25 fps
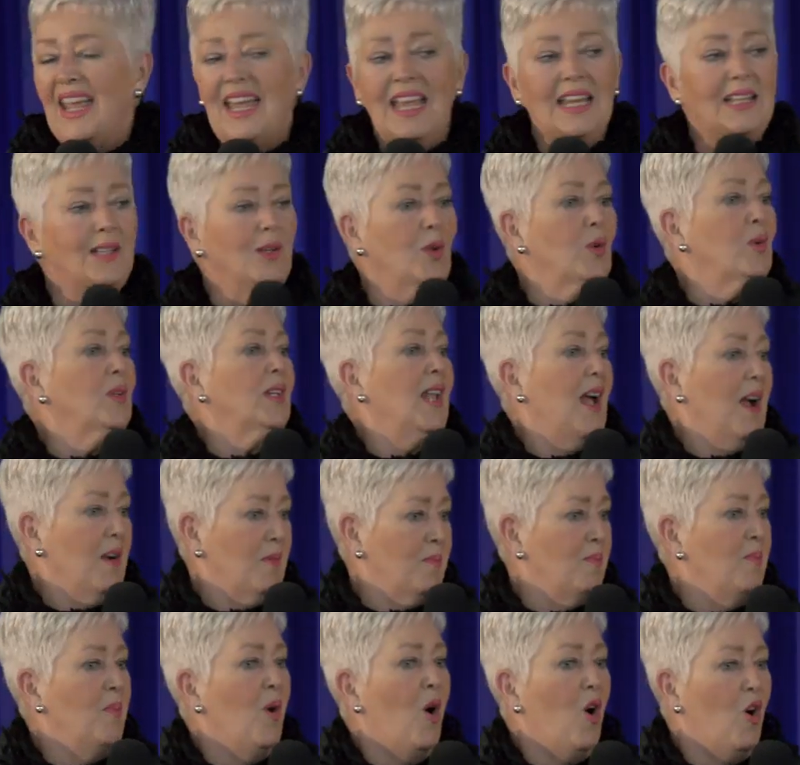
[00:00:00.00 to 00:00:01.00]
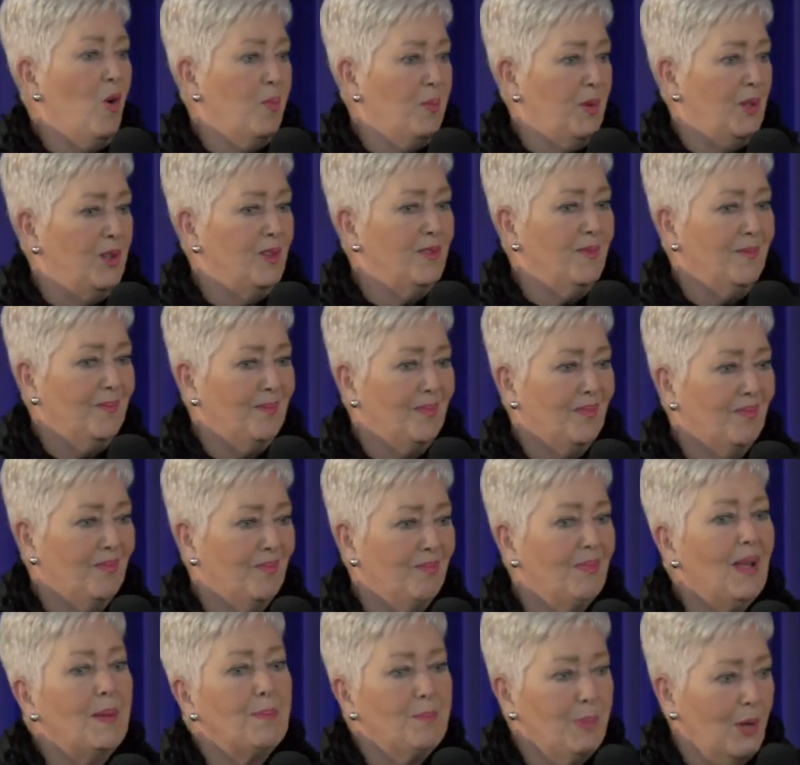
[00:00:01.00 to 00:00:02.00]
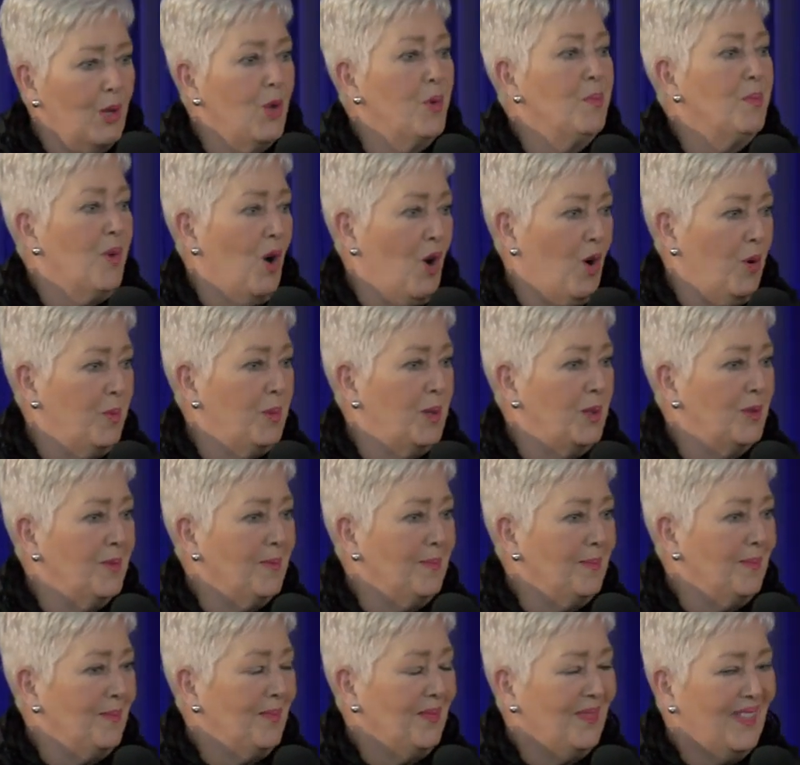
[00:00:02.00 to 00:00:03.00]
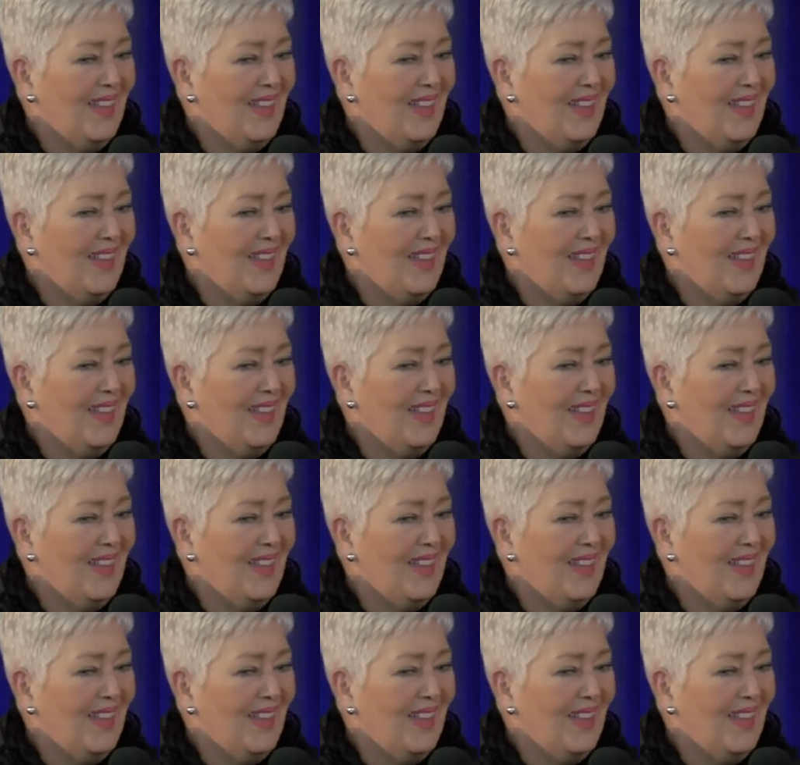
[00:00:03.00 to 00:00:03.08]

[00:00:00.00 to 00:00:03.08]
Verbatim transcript: It looked like marble, but blue marble.